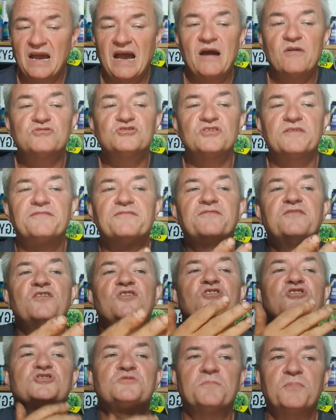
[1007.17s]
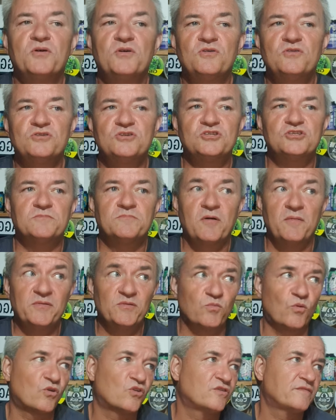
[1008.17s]
I was the first person,
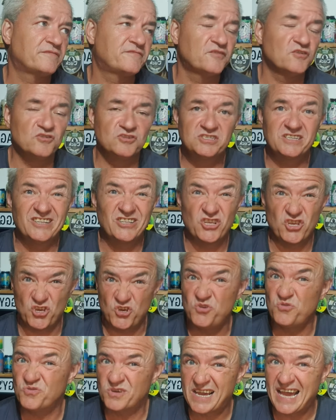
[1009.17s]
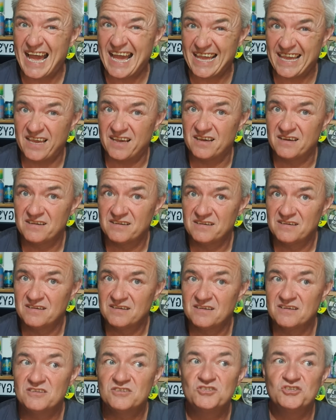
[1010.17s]
probably one of the first in the UK,
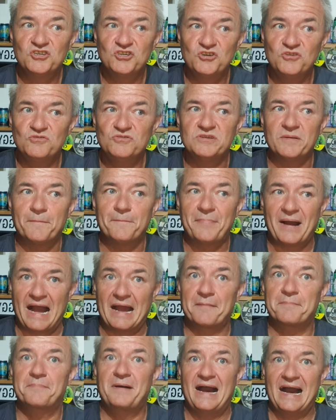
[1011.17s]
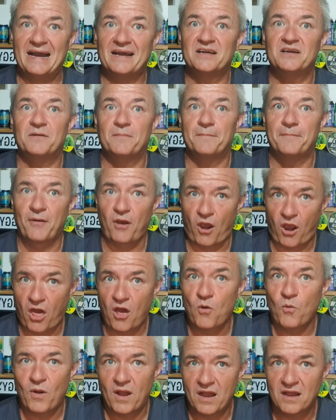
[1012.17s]
to use a backpack
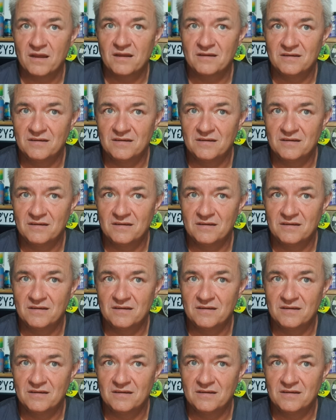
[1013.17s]
blower.